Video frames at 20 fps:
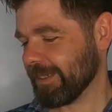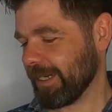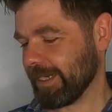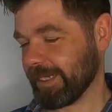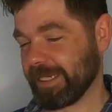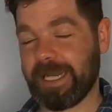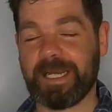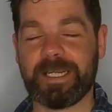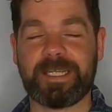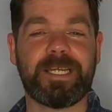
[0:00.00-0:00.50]

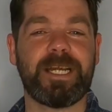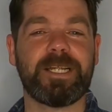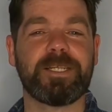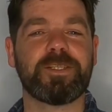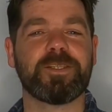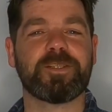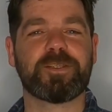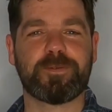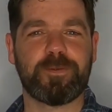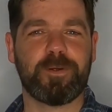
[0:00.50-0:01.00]
I can't
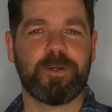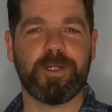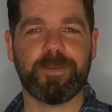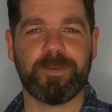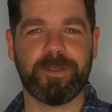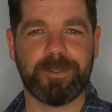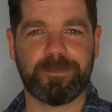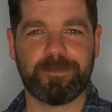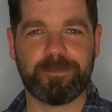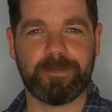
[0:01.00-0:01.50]
describe
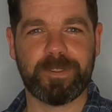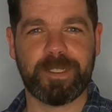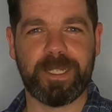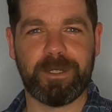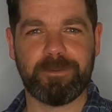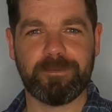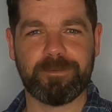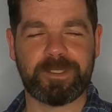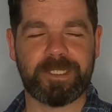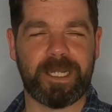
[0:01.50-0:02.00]
it
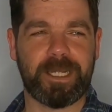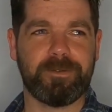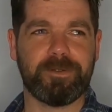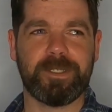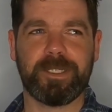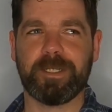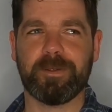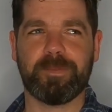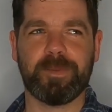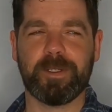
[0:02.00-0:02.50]
without
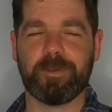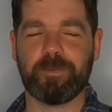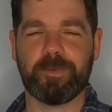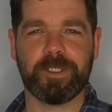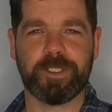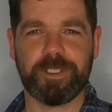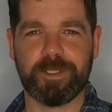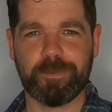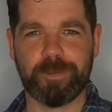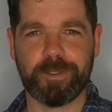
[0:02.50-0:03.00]
sounding a bit
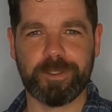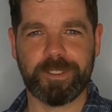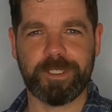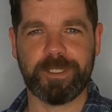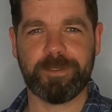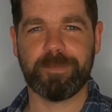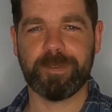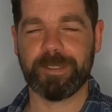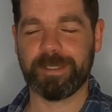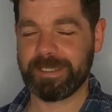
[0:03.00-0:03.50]

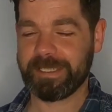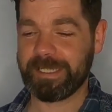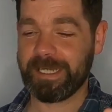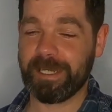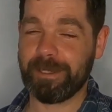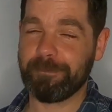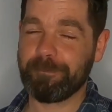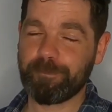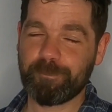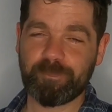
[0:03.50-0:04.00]
wishy-washy, but
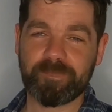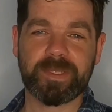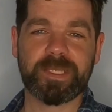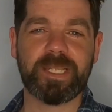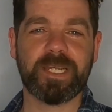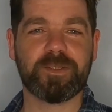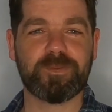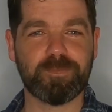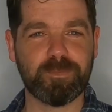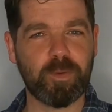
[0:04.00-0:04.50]
yeah,
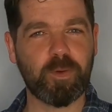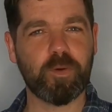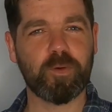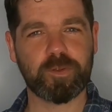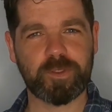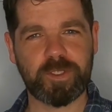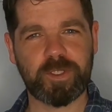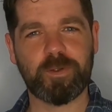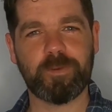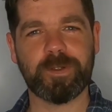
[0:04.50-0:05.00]
there's
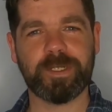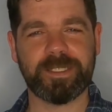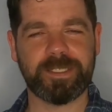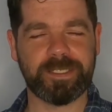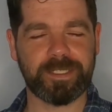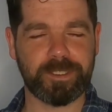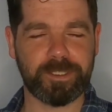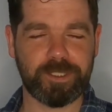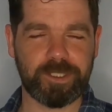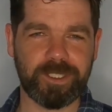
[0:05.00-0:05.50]
more to it
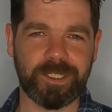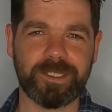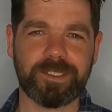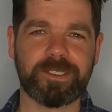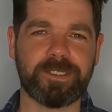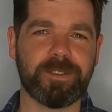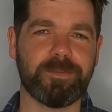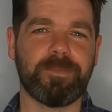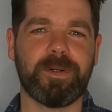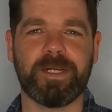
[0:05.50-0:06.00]
than
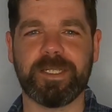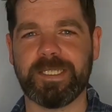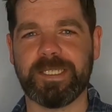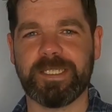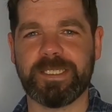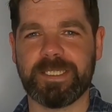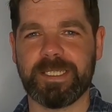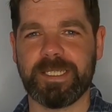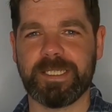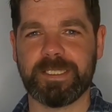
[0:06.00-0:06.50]
just the money
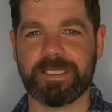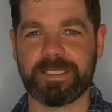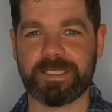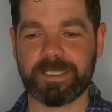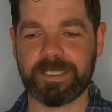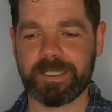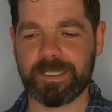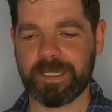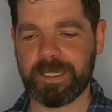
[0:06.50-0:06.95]
sense.